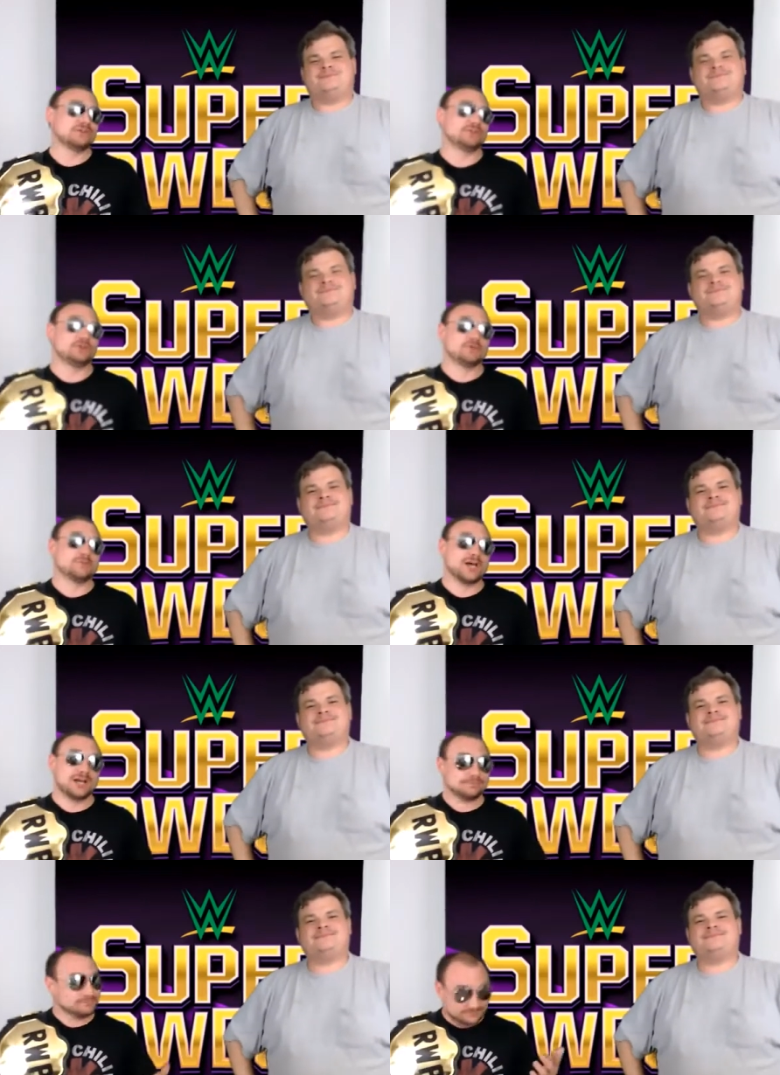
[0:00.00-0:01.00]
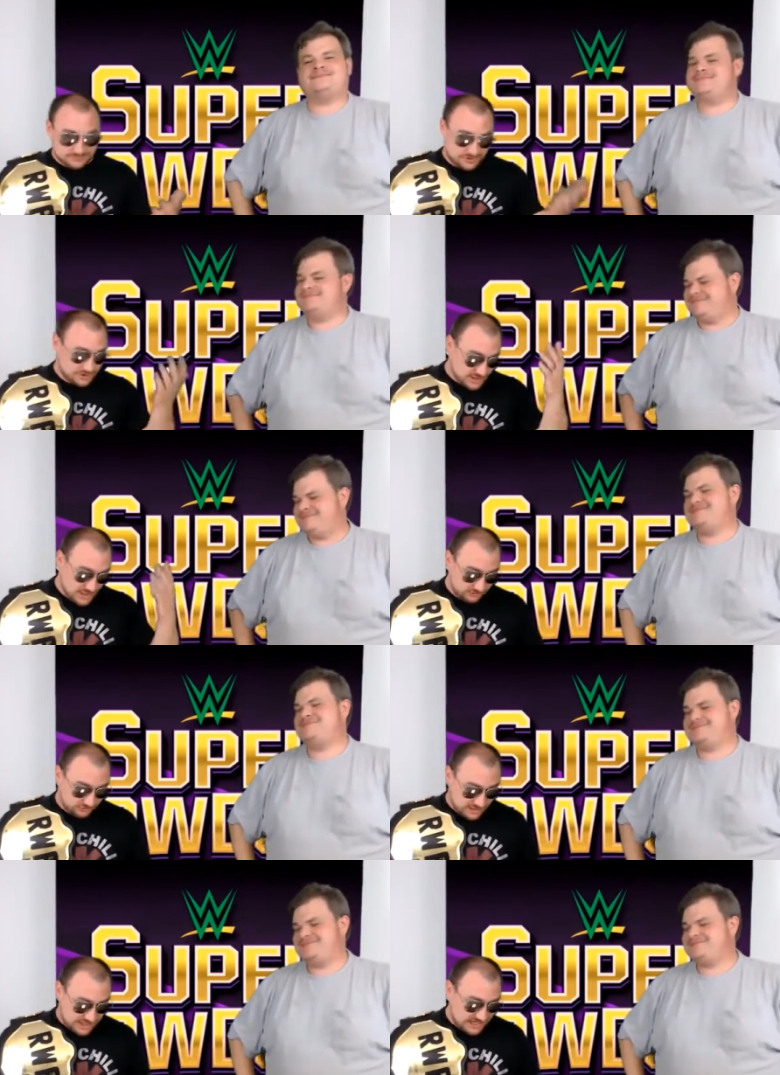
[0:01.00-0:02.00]
Speaker 1: this heel momentum. Good on
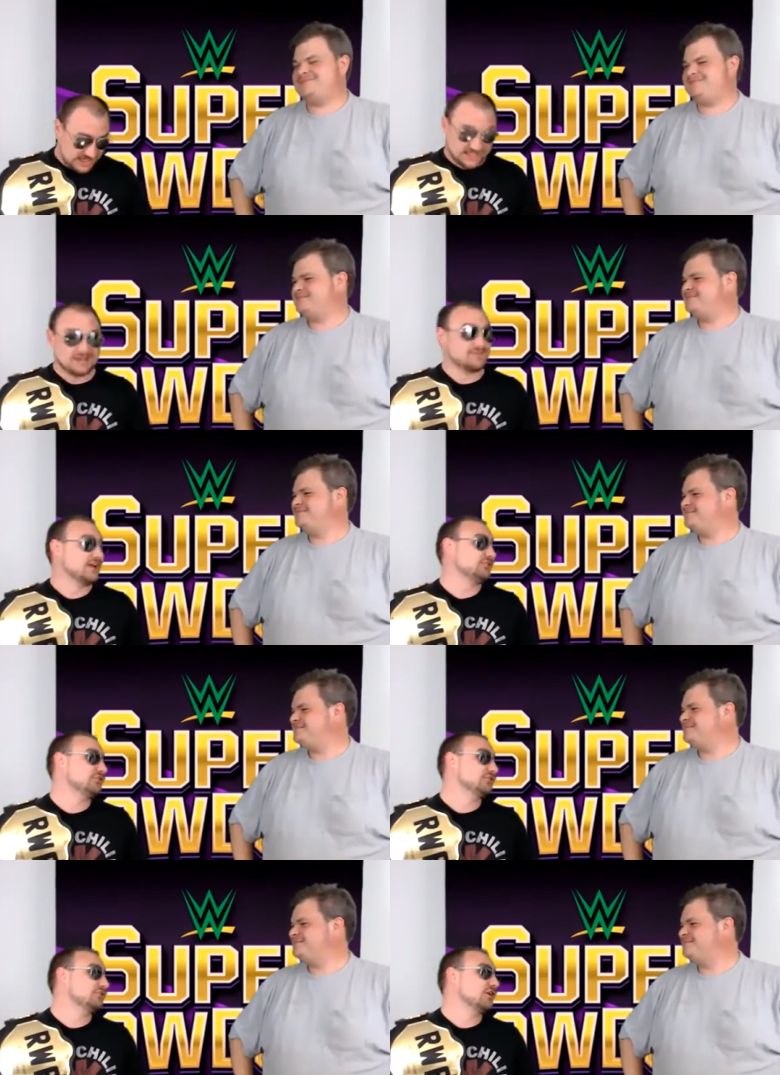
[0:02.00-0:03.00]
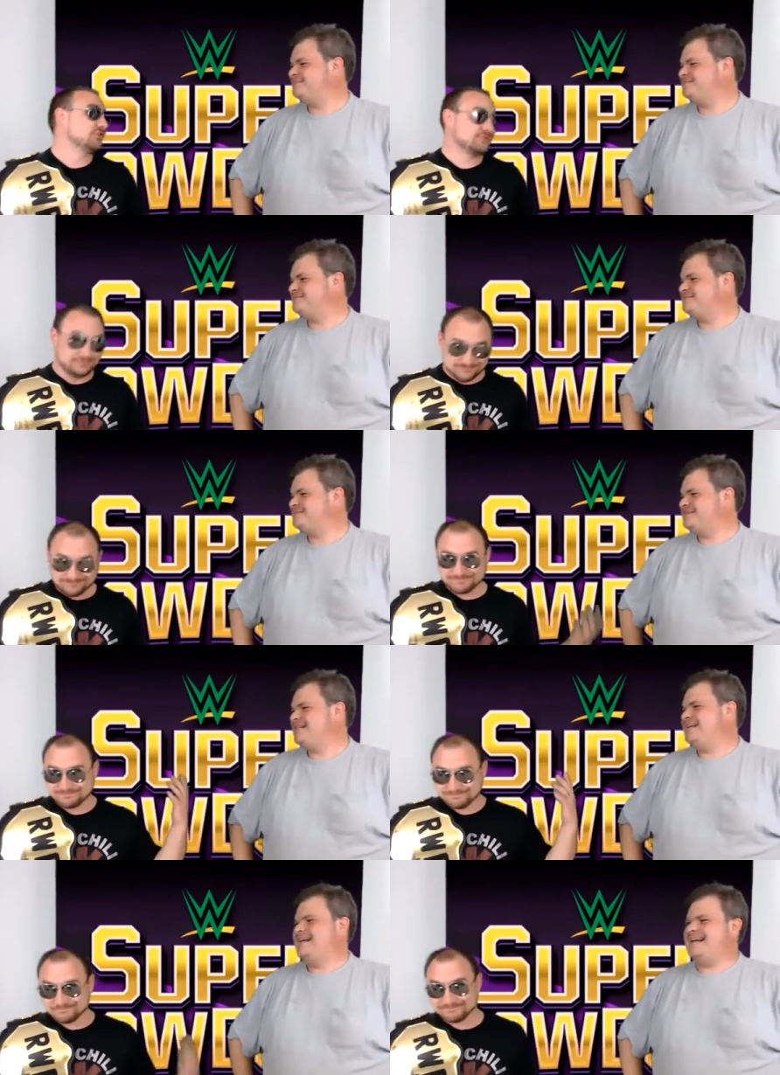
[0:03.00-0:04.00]
Shane. I gave that two stars.
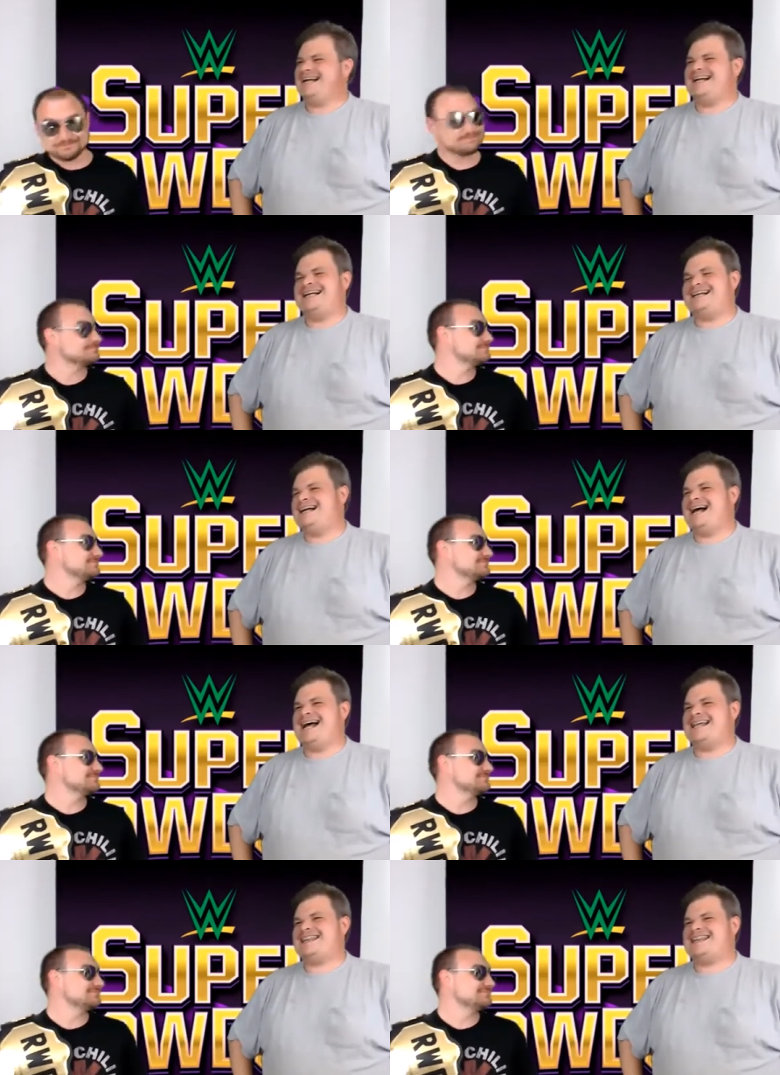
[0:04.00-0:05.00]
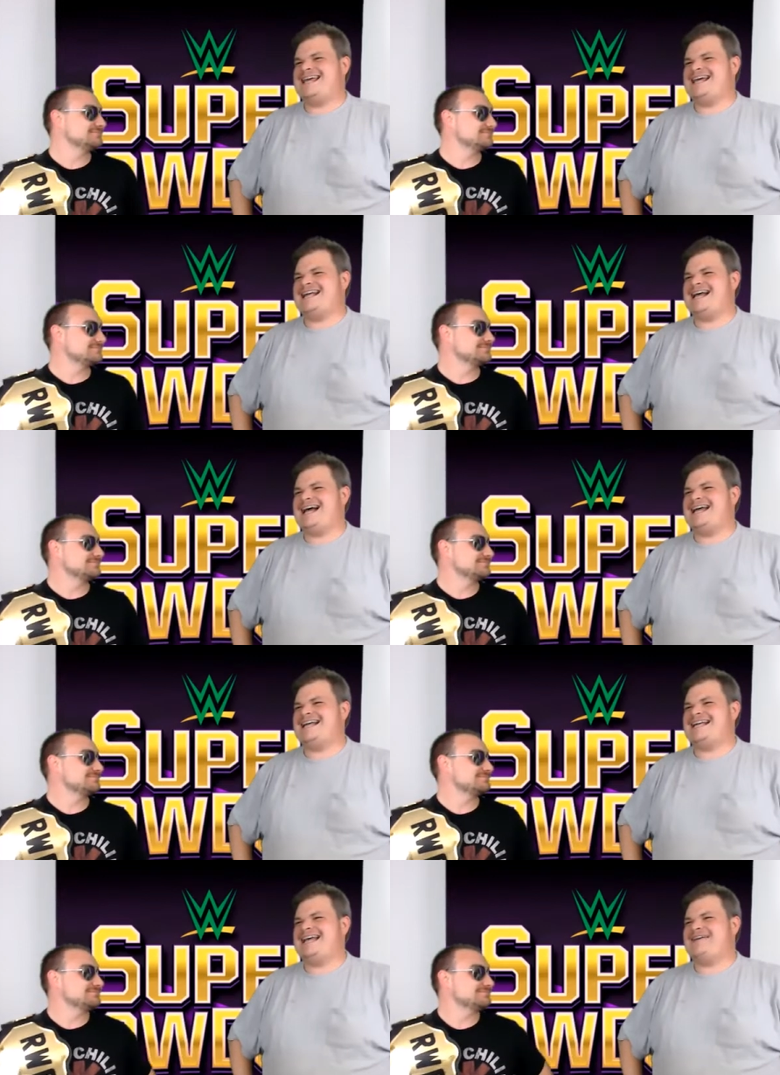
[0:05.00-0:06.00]
I
Speaker 2: think I
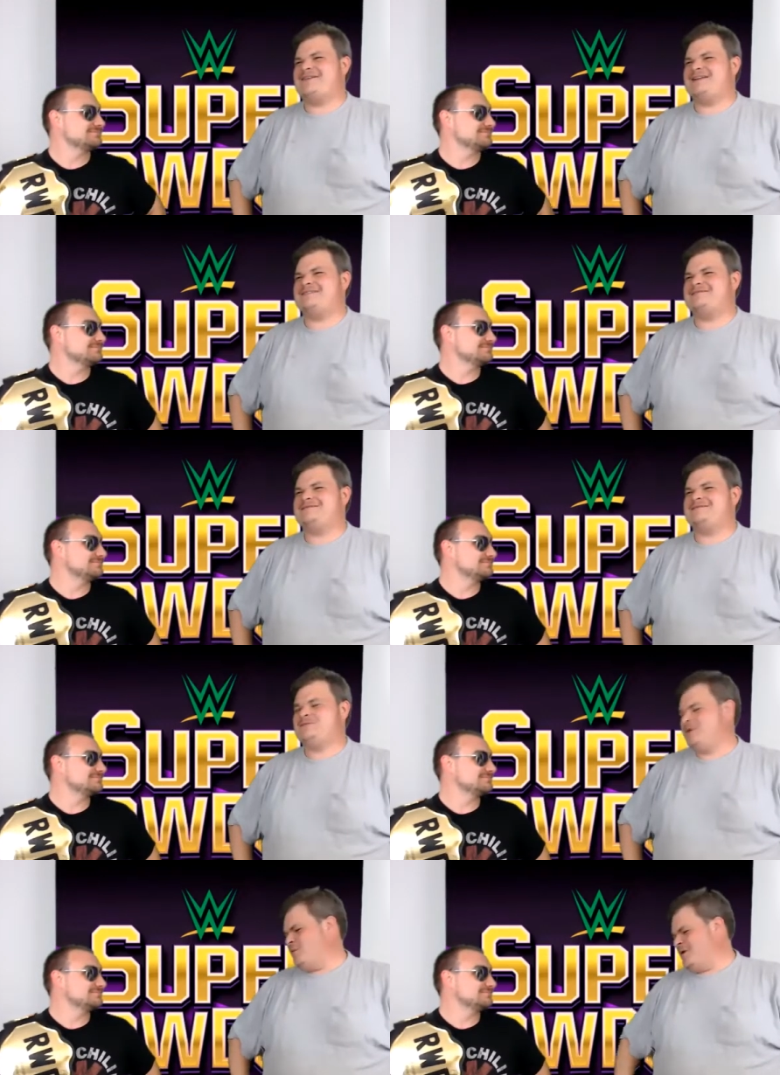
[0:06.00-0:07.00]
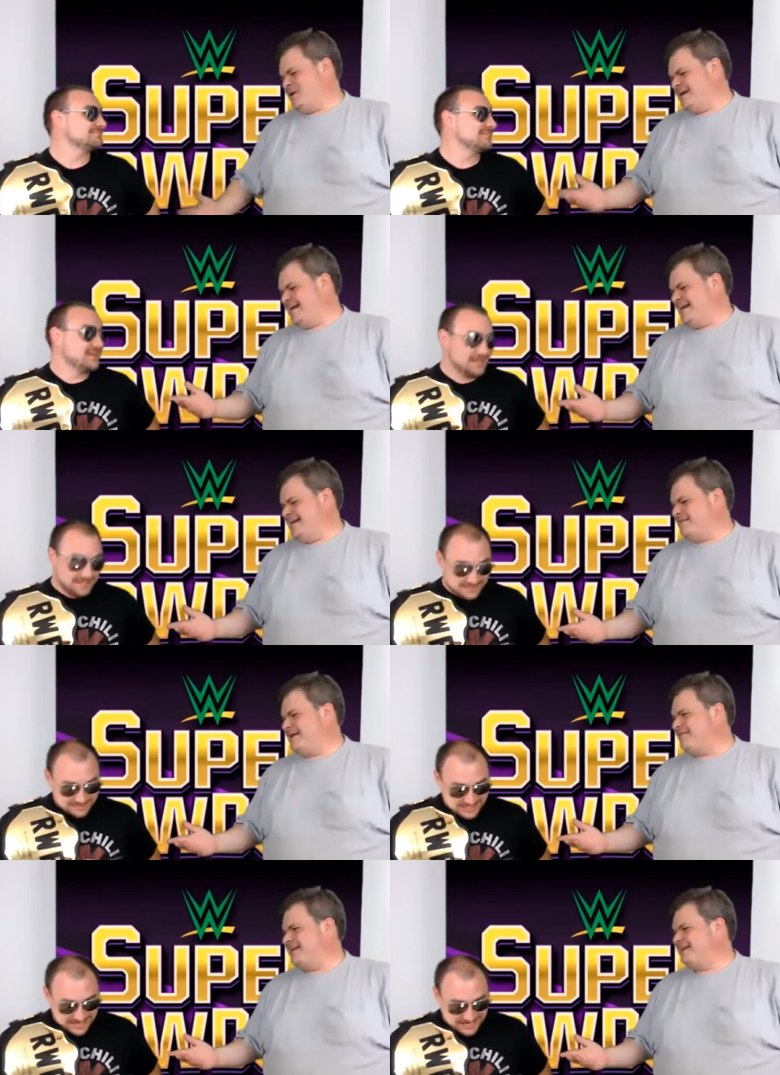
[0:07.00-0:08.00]
gave it what, what, what did I end up
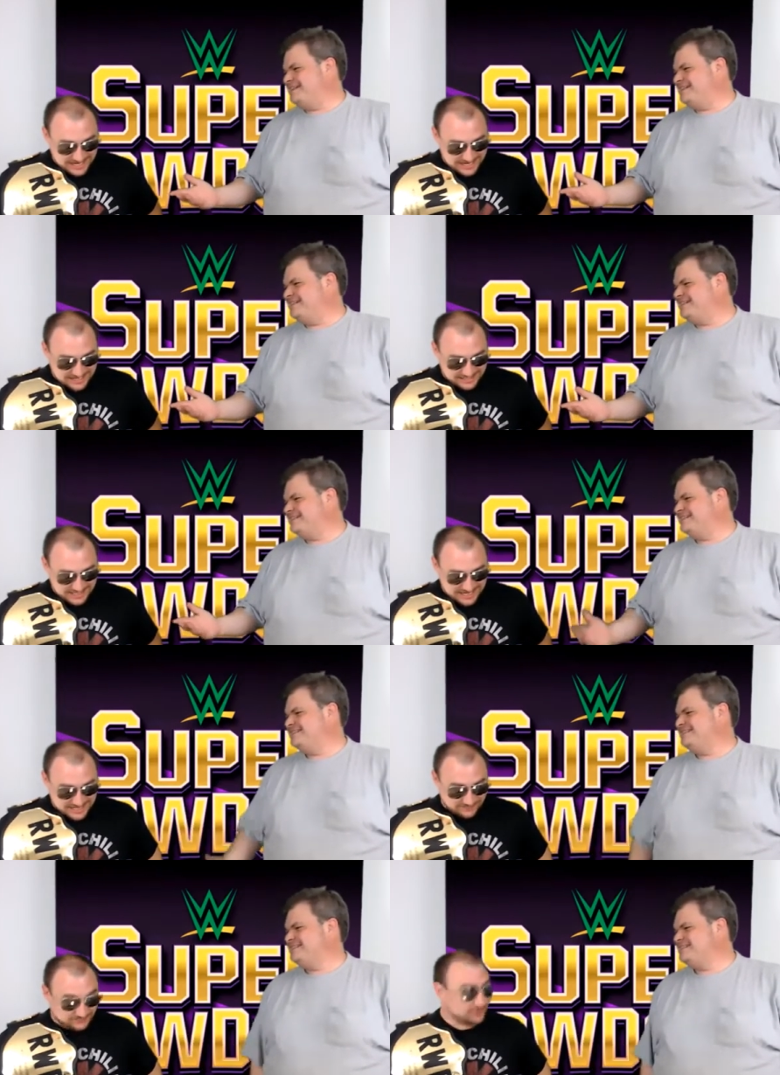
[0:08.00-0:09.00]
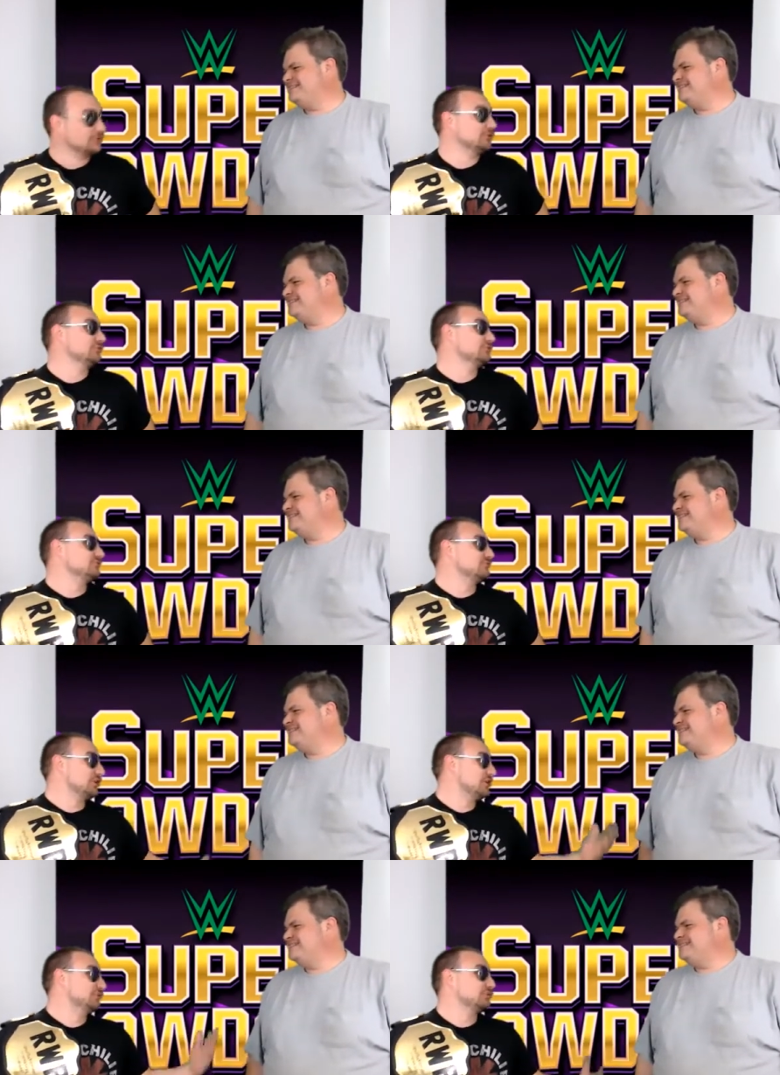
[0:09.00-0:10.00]
giving it?
Speaker 1: I have two for
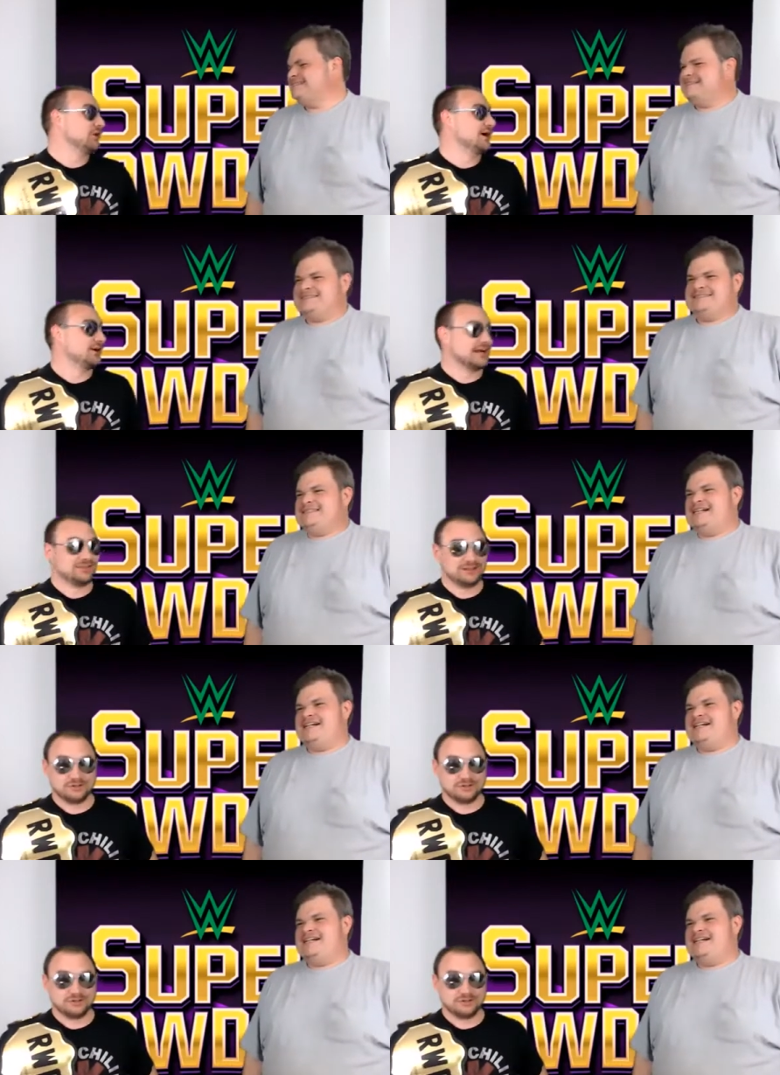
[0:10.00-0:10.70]
you as well, and I think